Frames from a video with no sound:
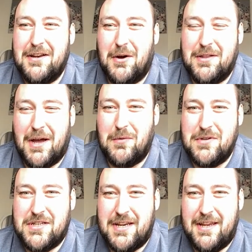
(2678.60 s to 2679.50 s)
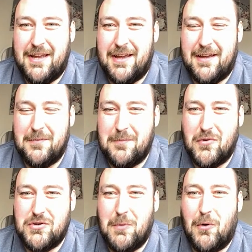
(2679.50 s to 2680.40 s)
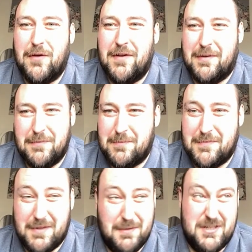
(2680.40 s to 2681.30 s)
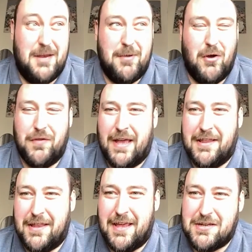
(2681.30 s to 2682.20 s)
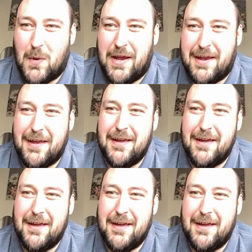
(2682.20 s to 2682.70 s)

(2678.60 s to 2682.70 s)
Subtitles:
I doubt we'll see much more of it, say, beyond the end of this week.